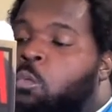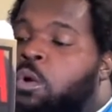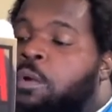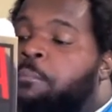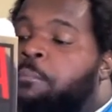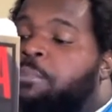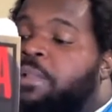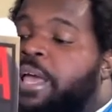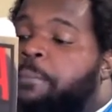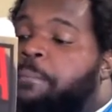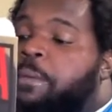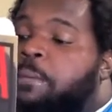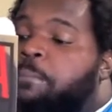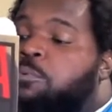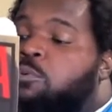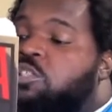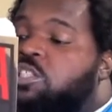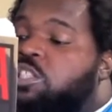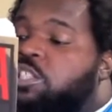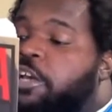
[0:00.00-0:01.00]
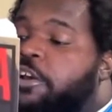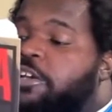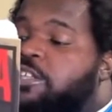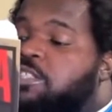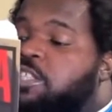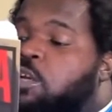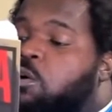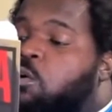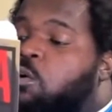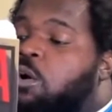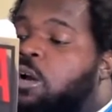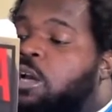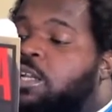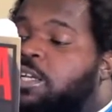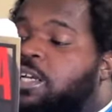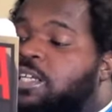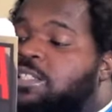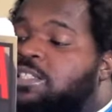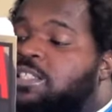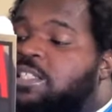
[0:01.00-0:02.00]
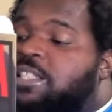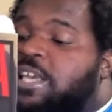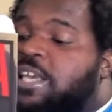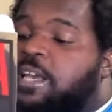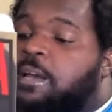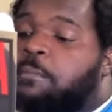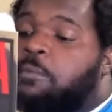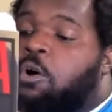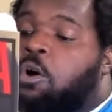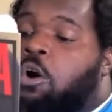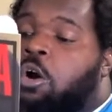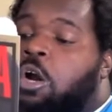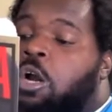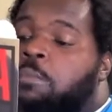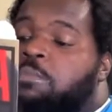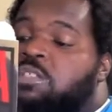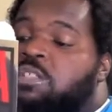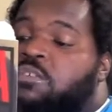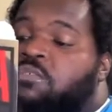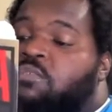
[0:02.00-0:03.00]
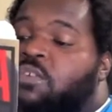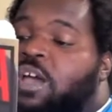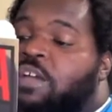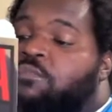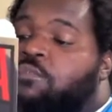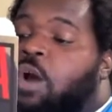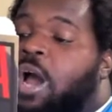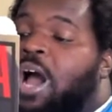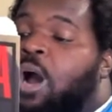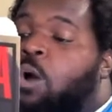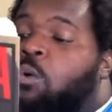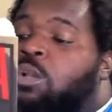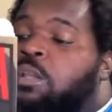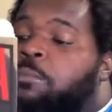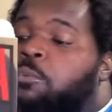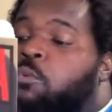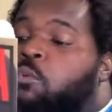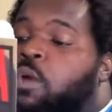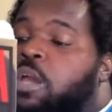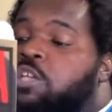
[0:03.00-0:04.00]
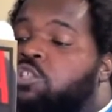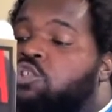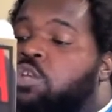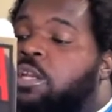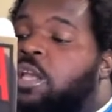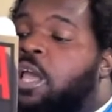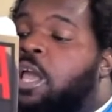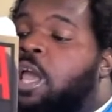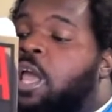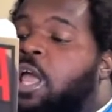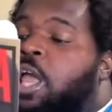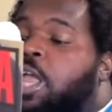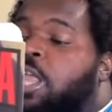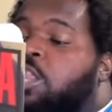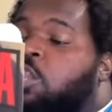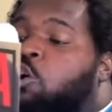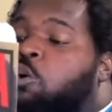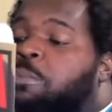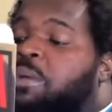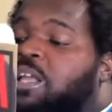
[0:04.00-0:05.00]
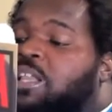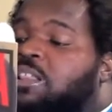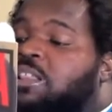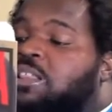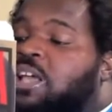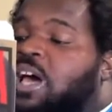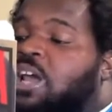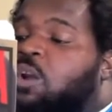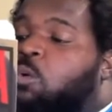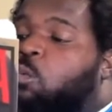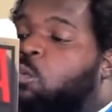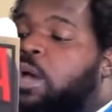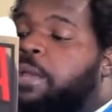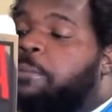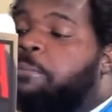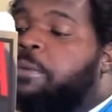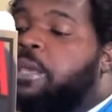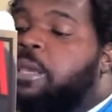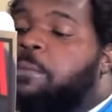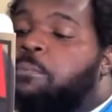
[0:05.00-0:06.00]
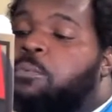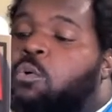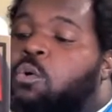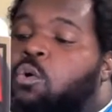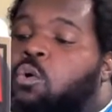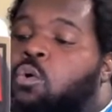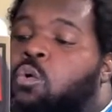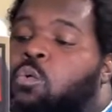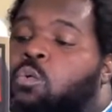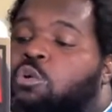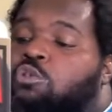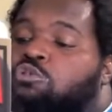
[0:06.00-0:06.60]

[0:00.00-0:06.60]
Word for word: When black people seriously organize and take up arms to fight for our liberation, there will be a lot of white people who